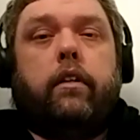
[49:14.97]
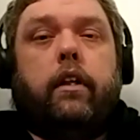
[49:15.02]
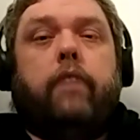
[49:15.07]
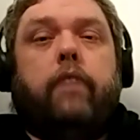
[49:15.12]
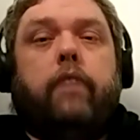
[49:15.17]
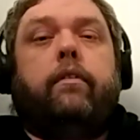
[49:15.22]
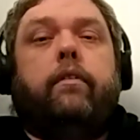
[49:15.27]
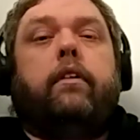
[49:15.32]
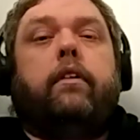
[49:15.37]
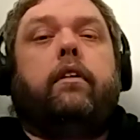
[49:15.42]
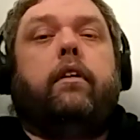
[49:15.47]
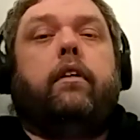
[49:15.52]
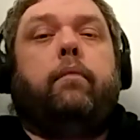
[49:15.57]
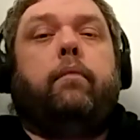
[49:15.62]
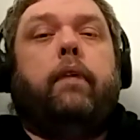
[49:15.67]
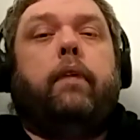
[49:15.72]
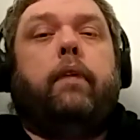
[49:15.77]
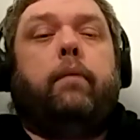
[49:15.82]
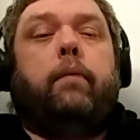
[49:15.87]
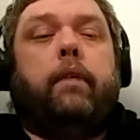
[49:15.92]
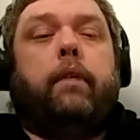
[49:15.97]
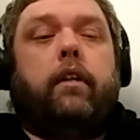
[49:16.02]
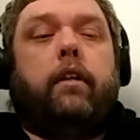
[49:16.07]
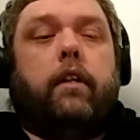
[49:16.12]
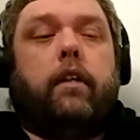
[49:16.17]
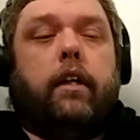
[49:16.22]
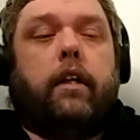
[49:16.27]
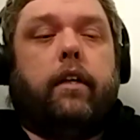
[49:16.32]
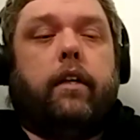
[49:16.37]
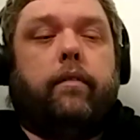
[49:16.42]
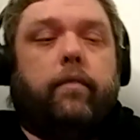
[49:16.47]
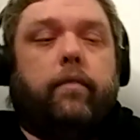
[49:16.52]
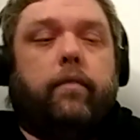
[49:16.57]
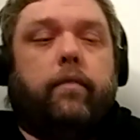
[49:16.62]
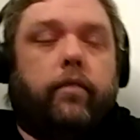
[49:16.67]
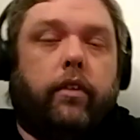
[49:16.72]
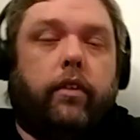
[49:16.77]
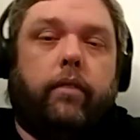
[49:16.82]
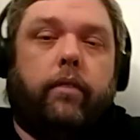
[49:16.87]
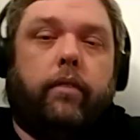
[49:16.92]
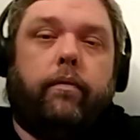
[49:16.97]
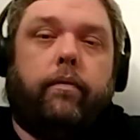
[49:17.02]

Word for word: having a baby again. So,